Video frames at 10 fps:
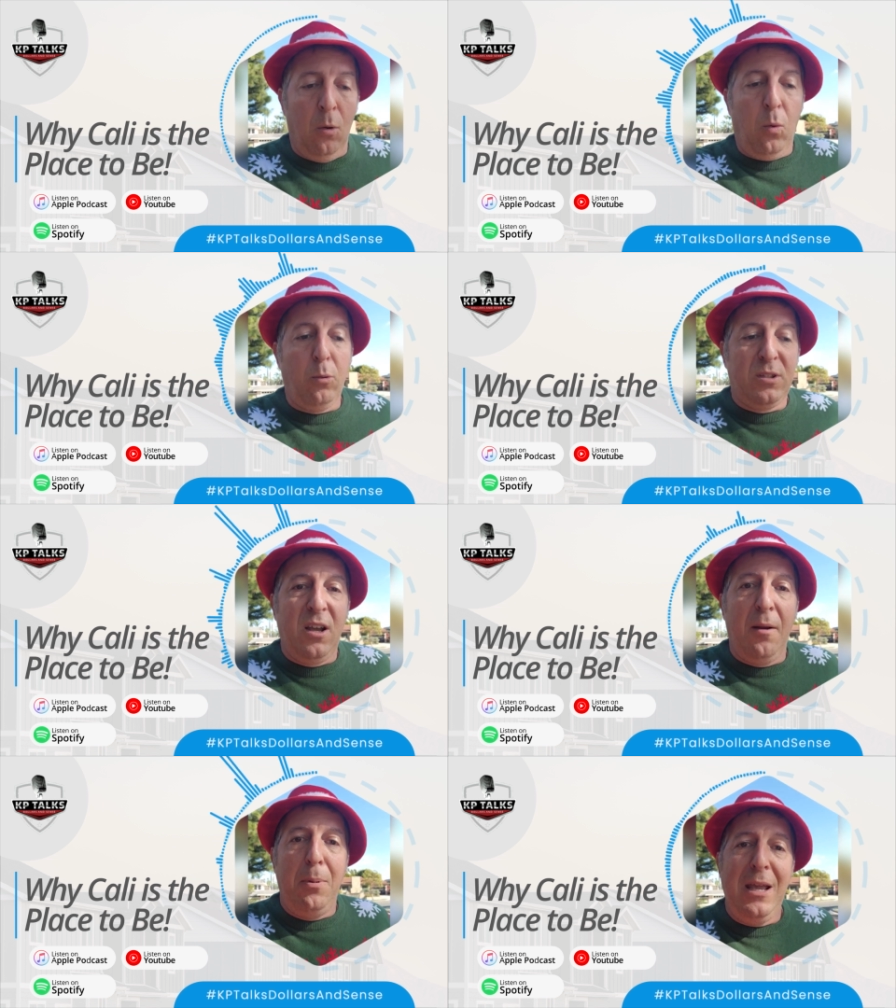what was
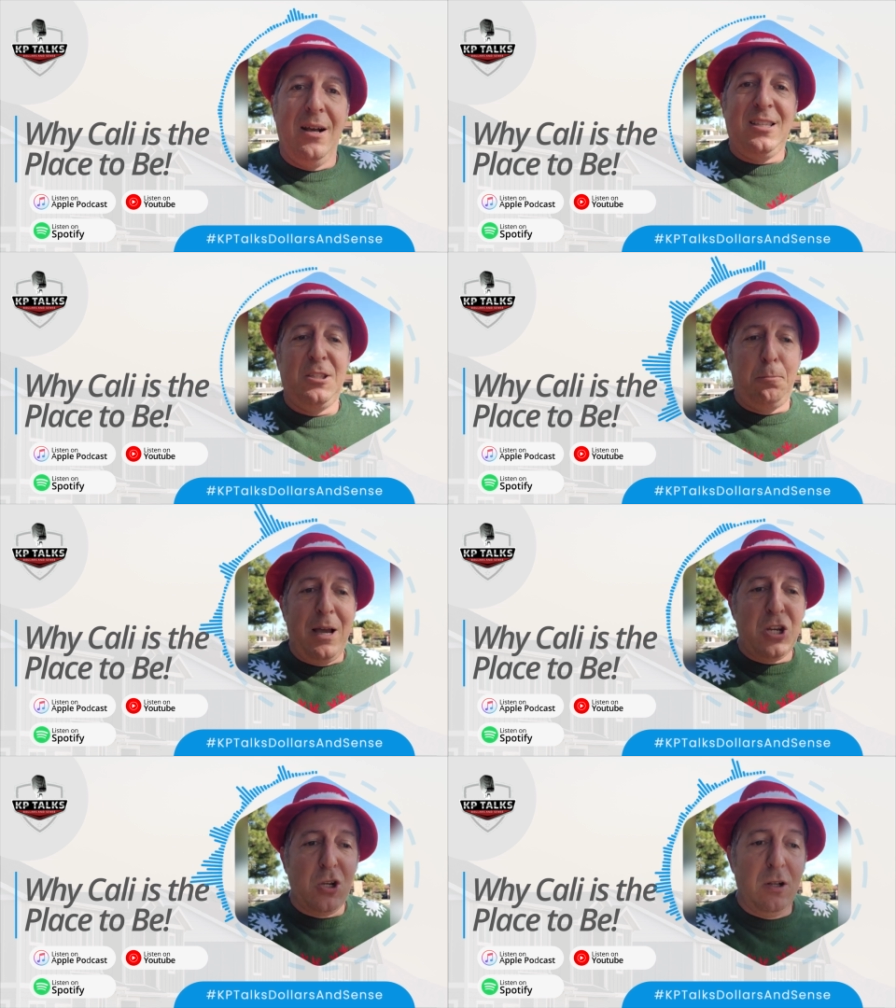going to be a
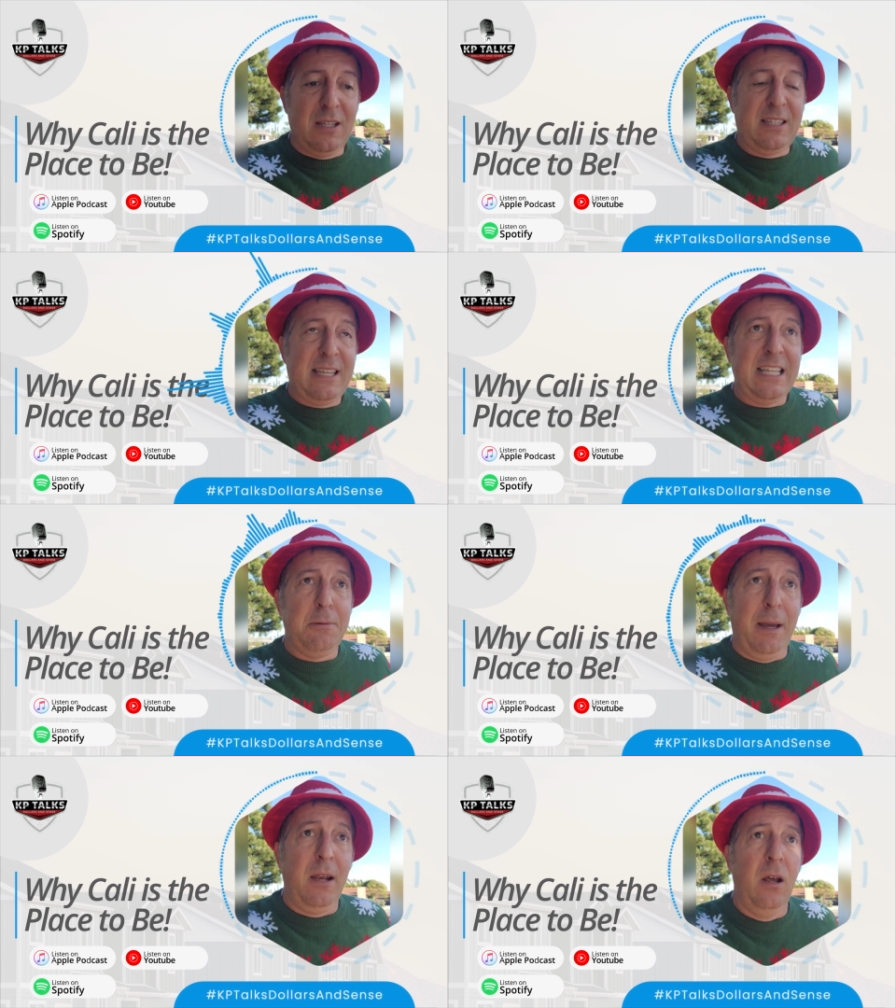special
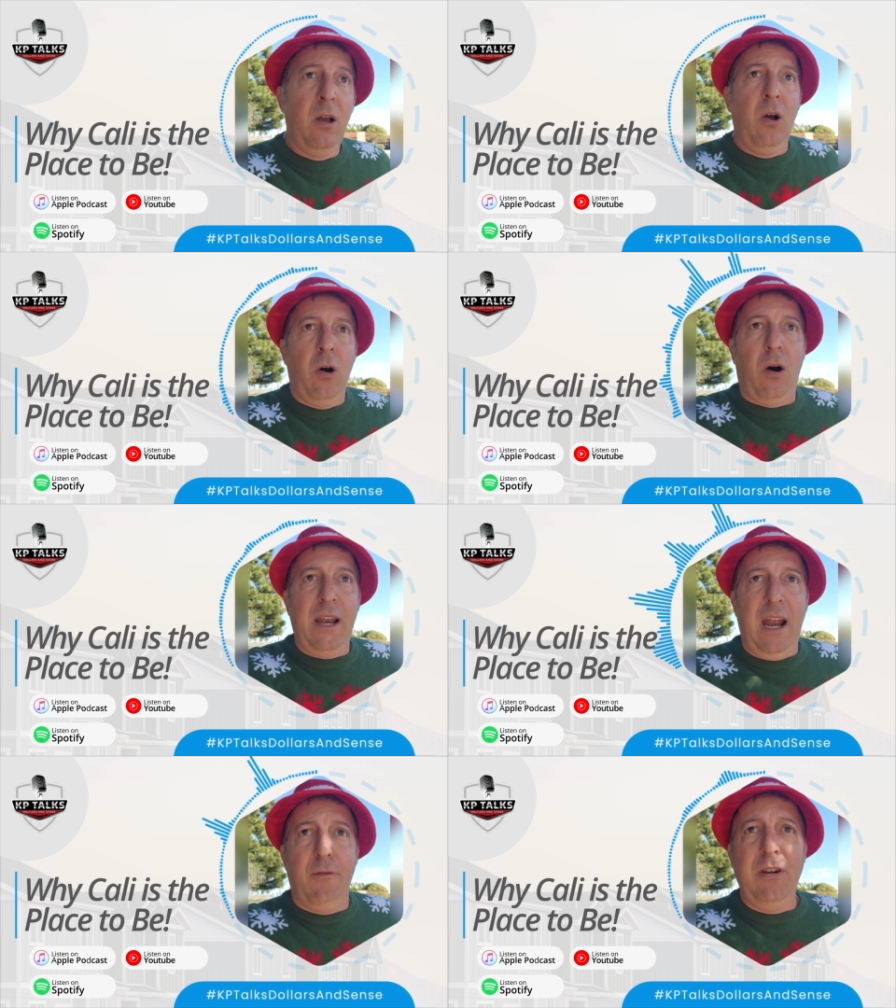assessment
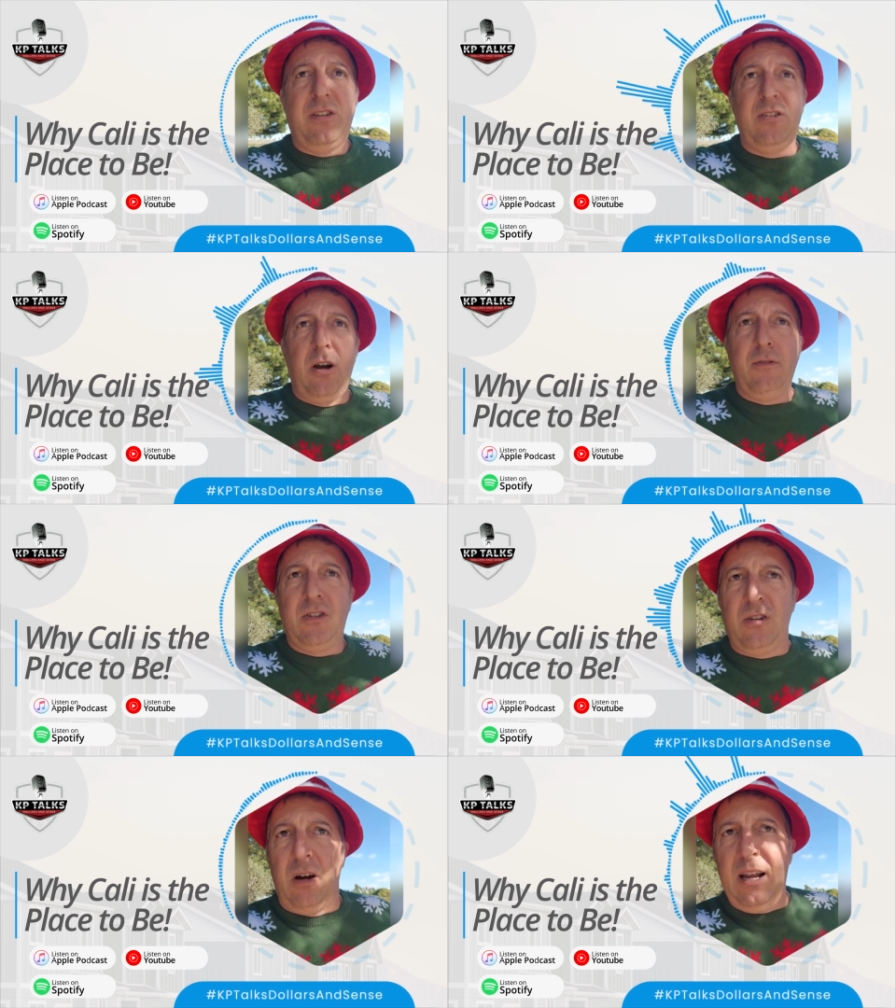on every
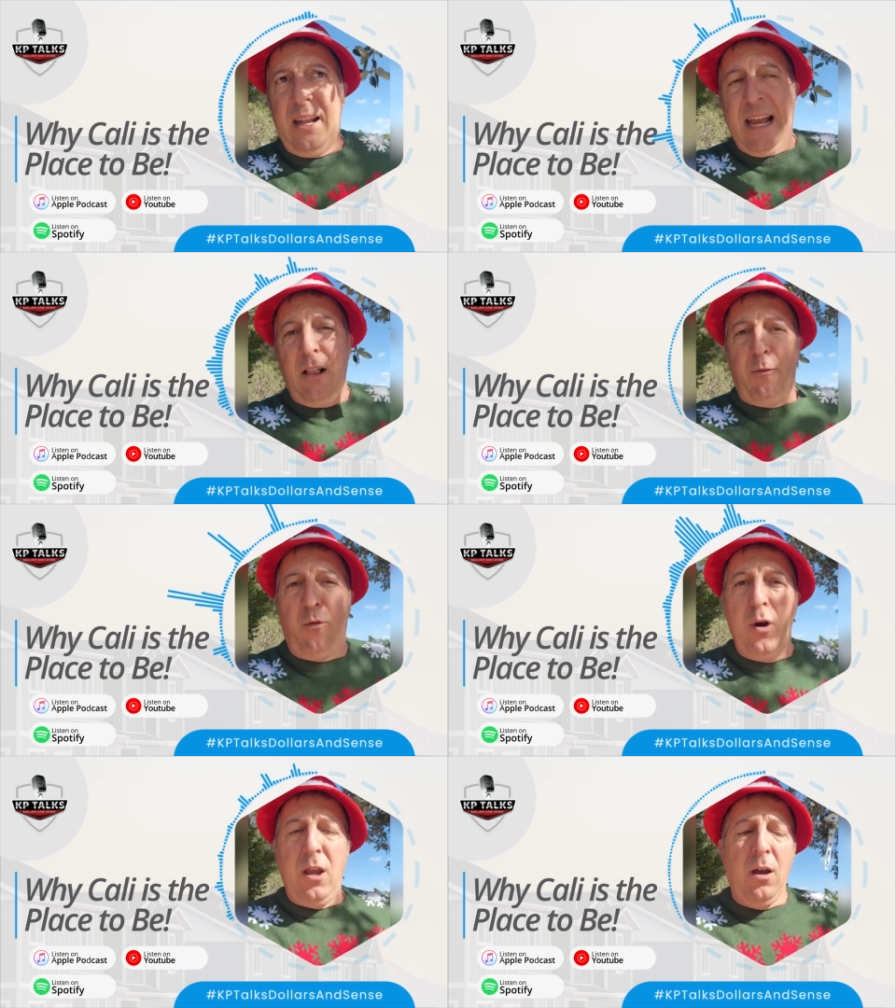servicer in
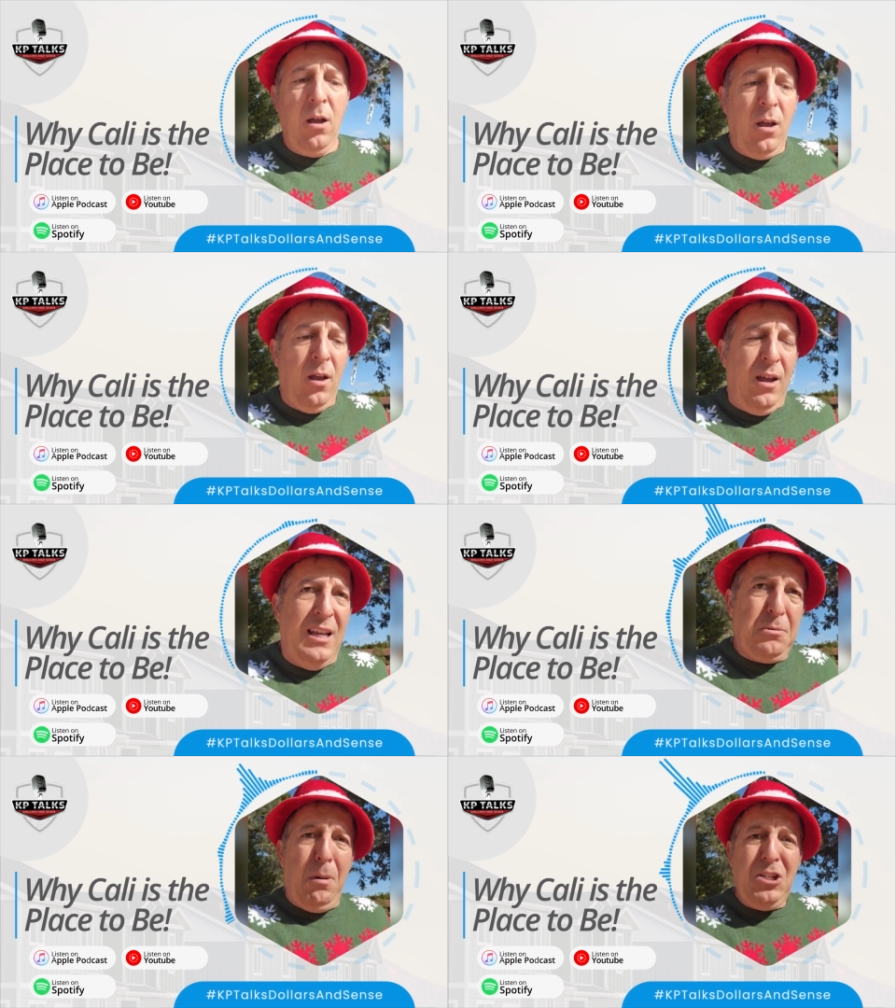California
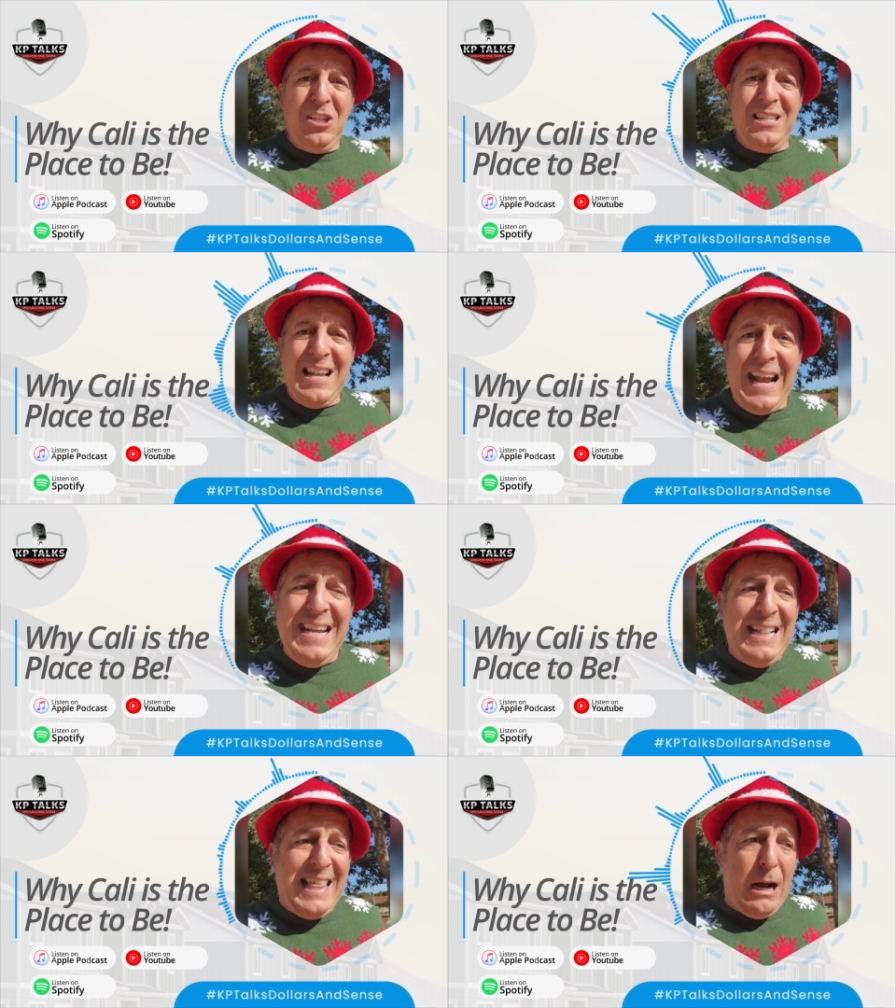as much as
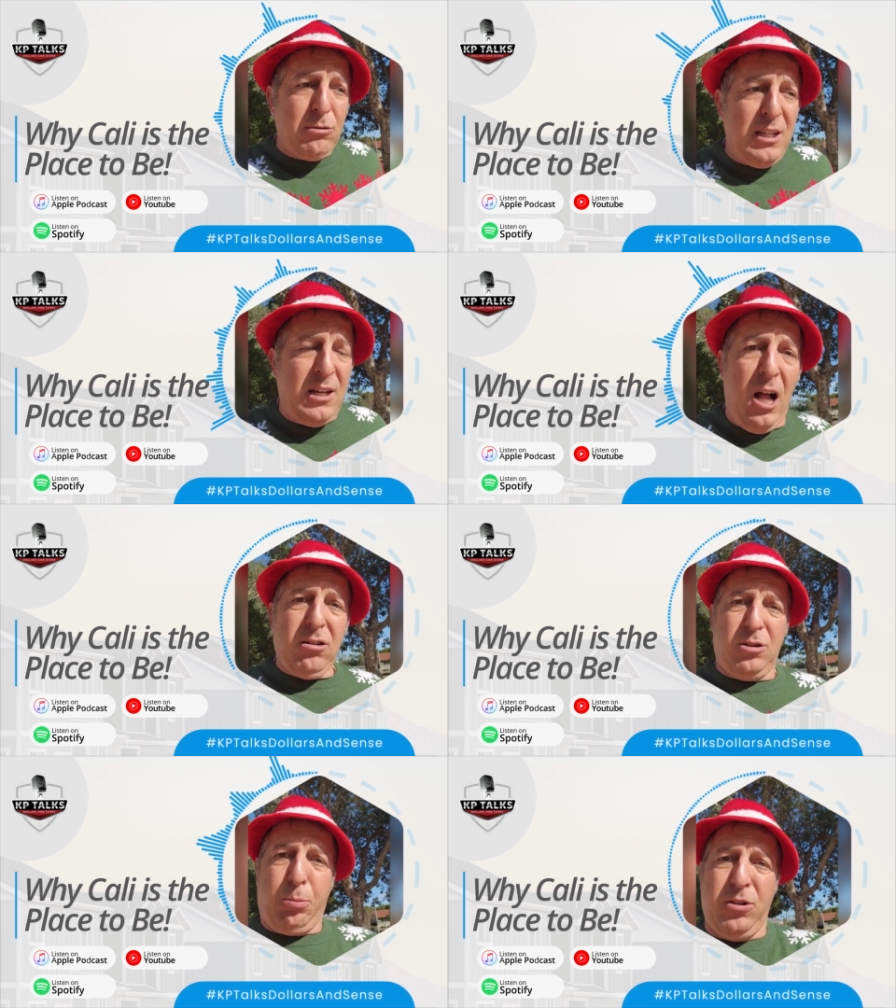
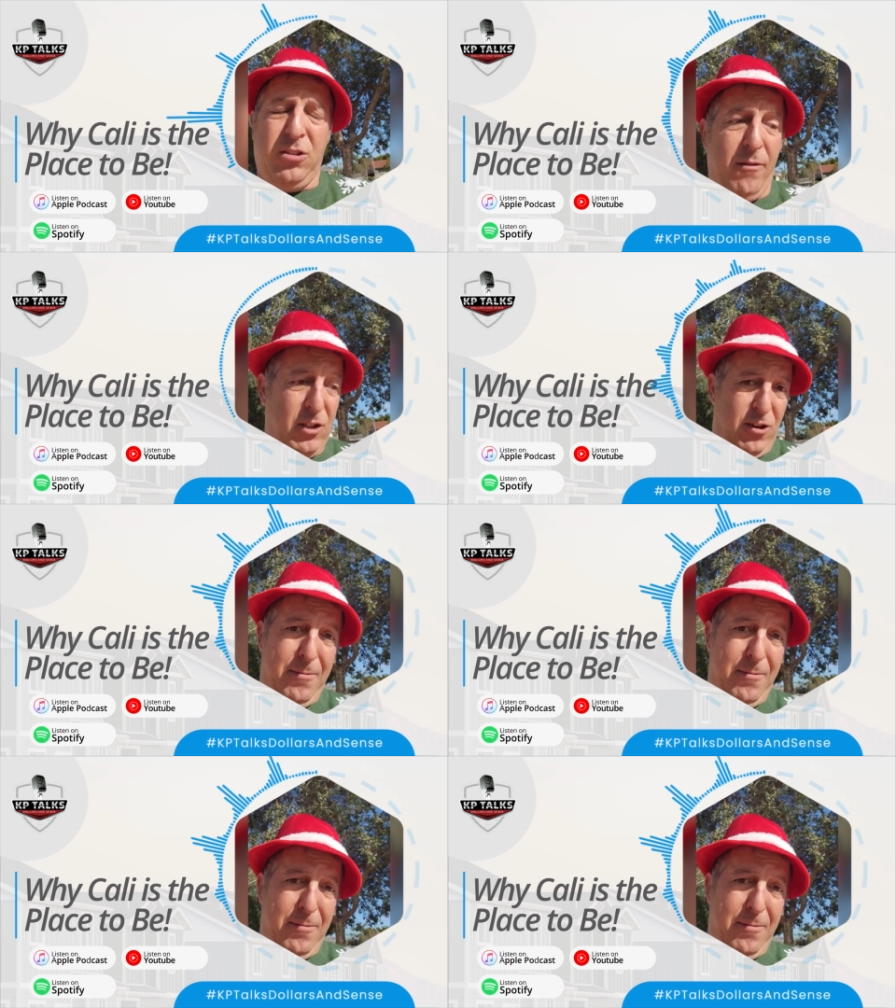$90,000 per service.